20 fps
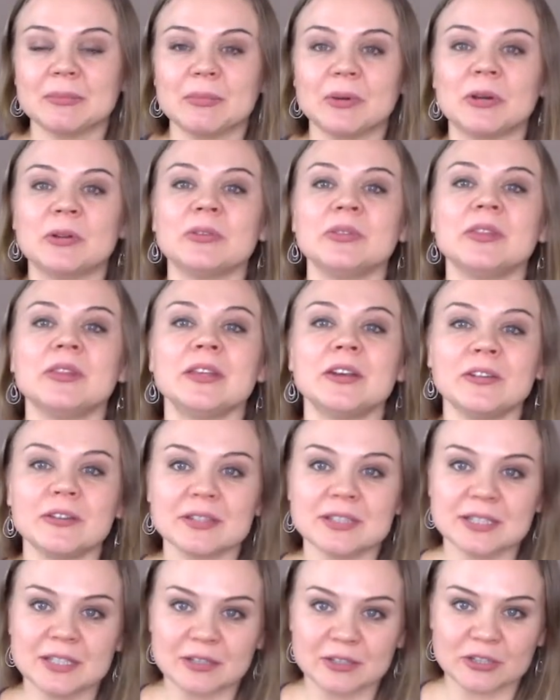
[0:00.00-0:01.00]
about their
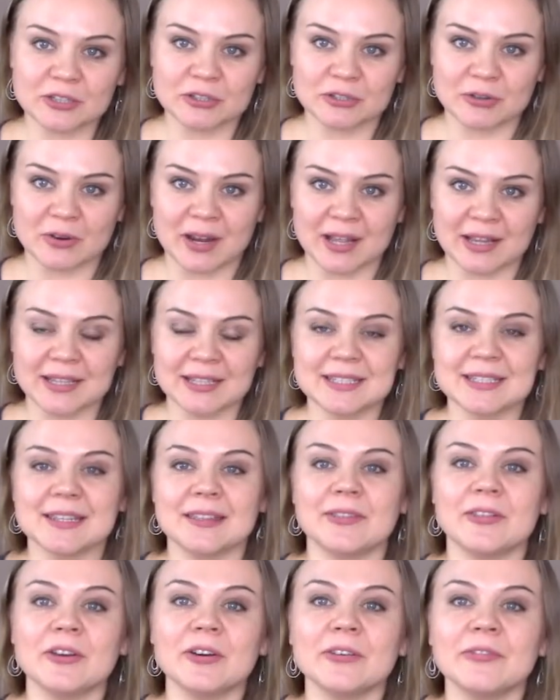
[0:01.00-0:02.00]
sexuality,
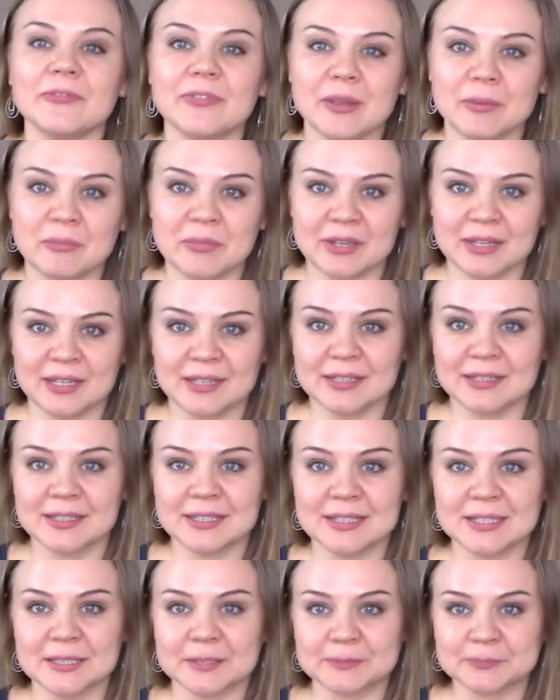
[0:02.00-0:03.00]
their
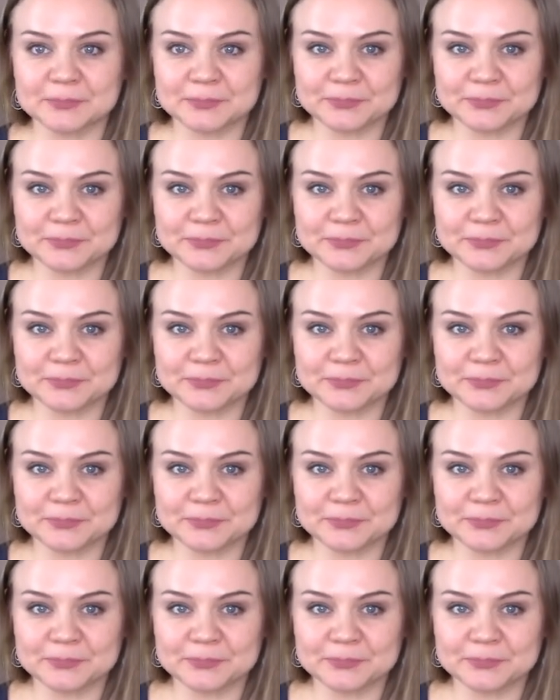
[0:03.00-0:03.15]
femininity.